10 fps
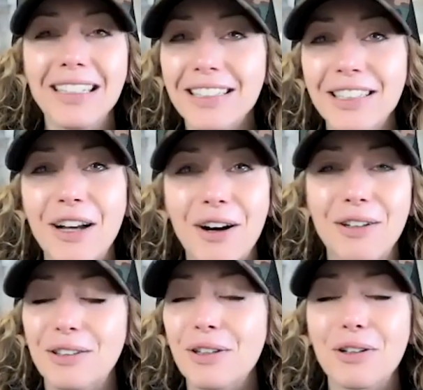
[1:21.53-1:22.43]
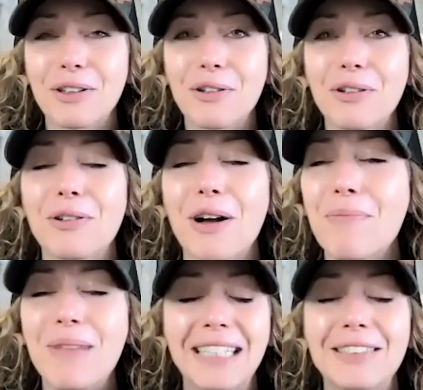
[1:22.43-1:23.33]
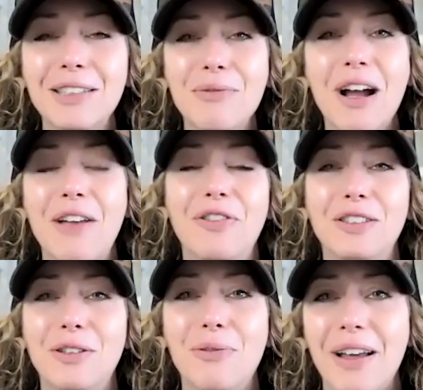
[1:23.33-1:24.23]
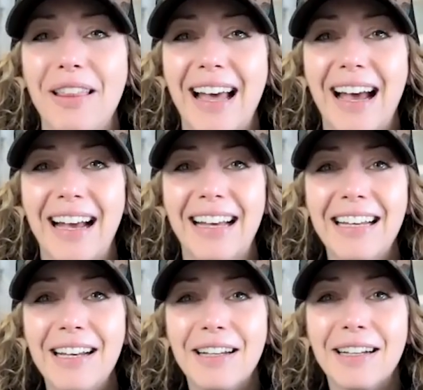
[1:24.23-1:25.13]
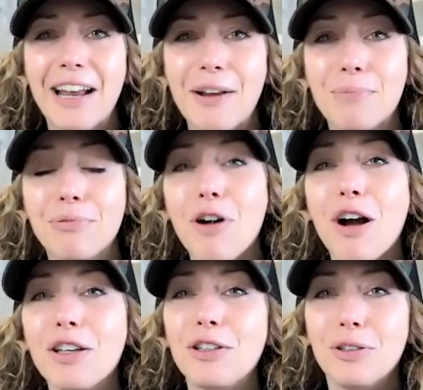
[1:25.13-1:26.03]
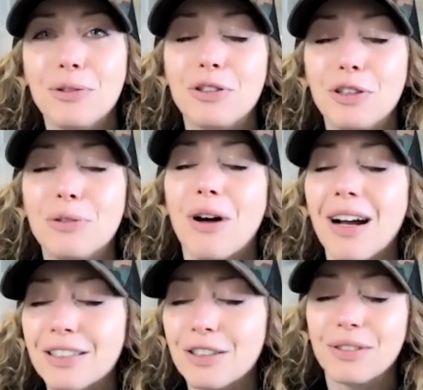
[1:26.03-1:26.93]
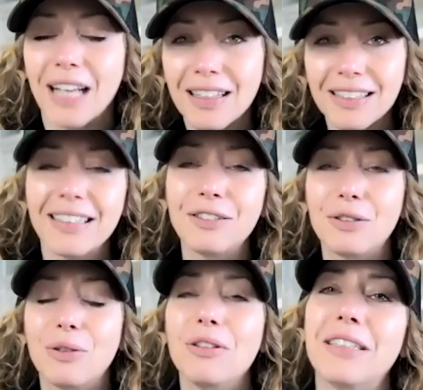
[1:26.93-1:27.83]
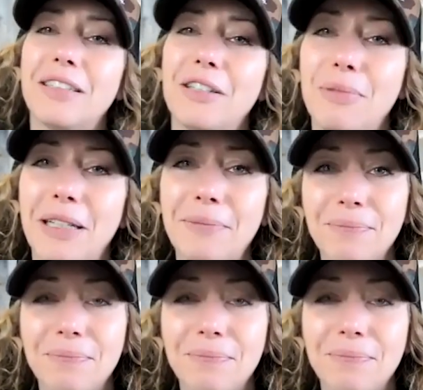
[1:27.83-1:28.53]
Your amazing wife is the one that kind of brought you to us. So tell us that story a little bit.